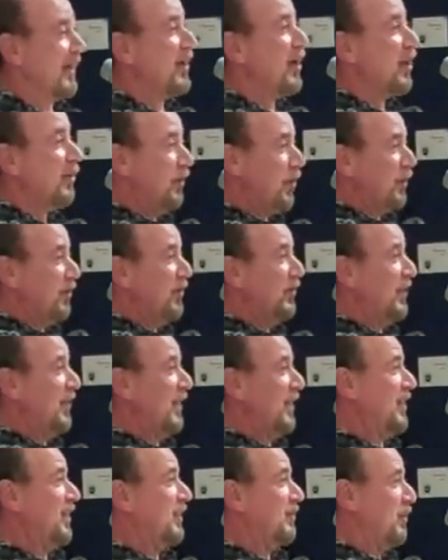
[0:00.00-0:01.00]
take off over
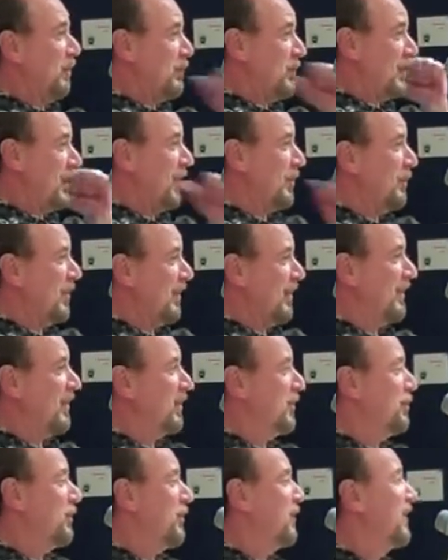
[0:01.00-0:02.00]
Venice from Santa
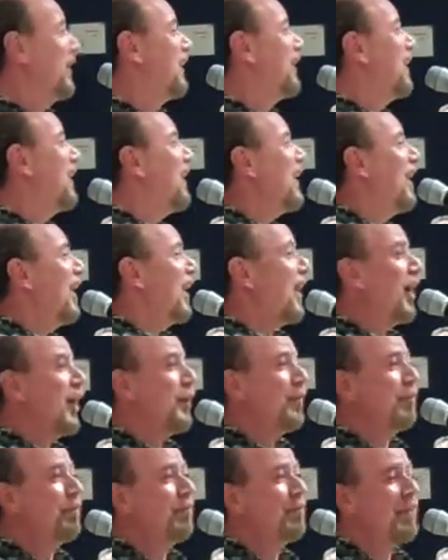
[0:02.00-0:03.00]

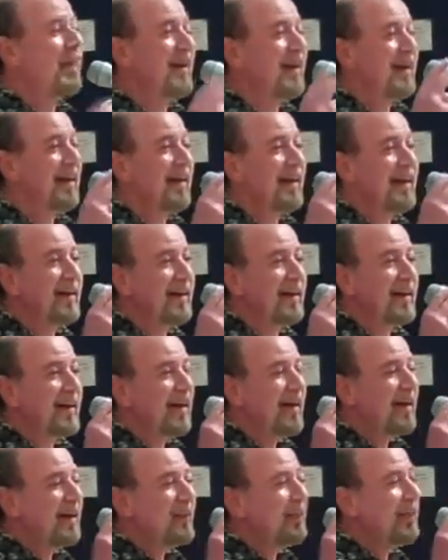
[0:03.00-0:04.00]
Monica.
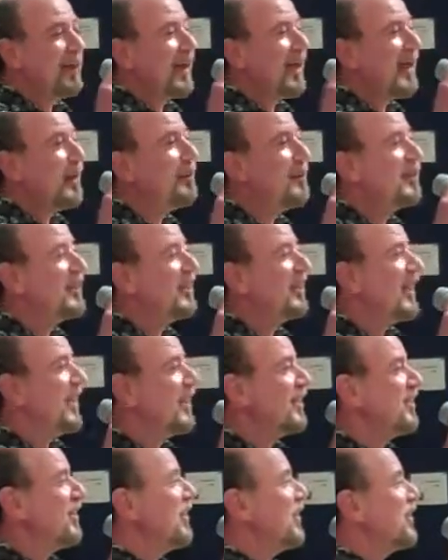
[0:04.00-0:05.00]
My name is
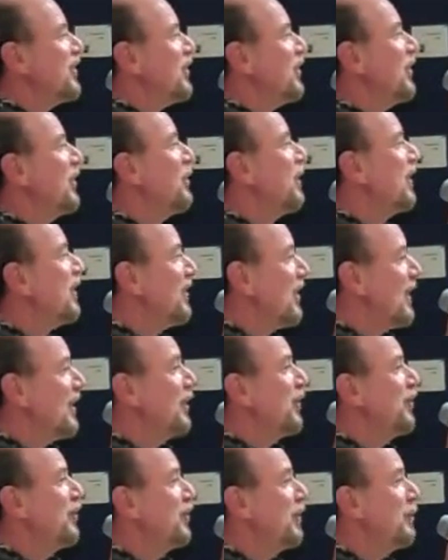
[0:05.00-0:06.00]
Jack Susser. I want to thank
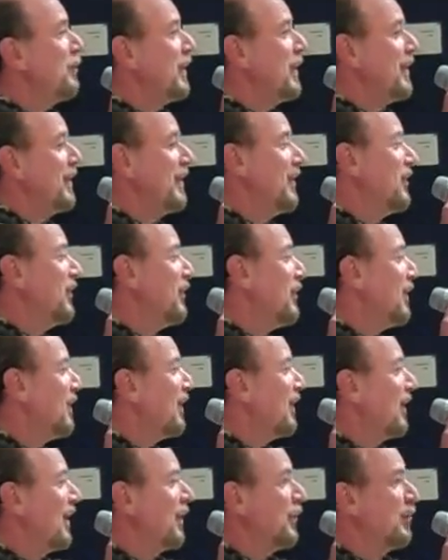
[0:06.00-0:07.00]
you for being here.
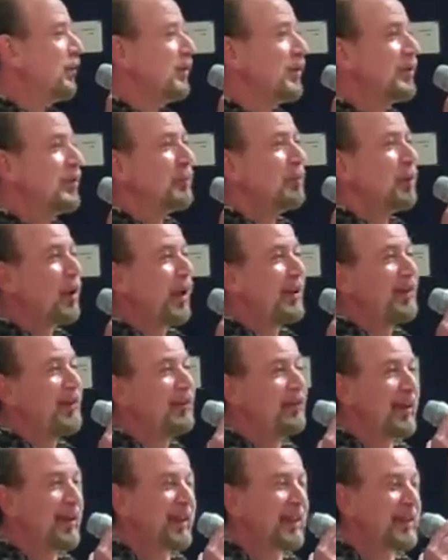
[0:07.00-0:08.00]
I was brought to
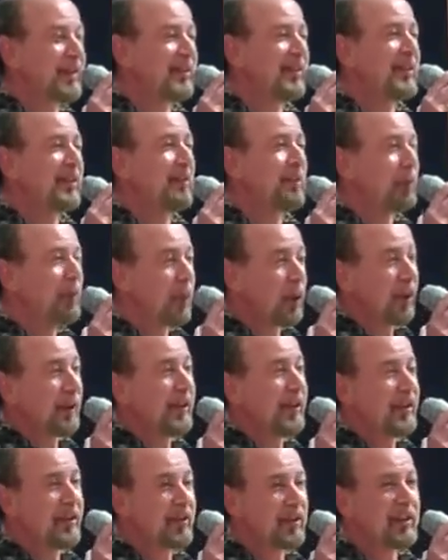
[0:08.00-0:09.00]
Venice and born
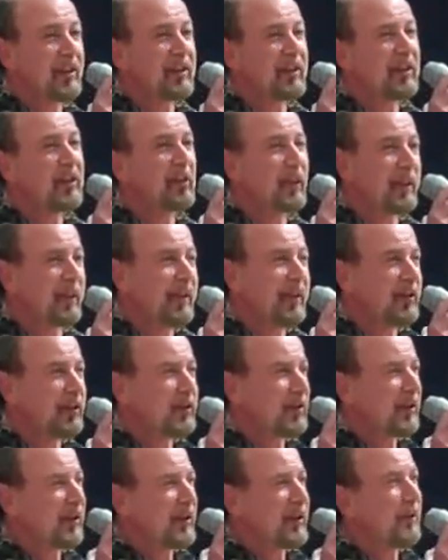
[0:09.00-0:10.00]
here 61
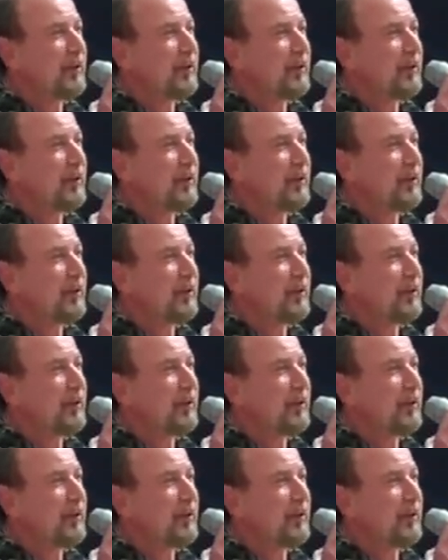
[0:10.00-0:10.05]
years ago.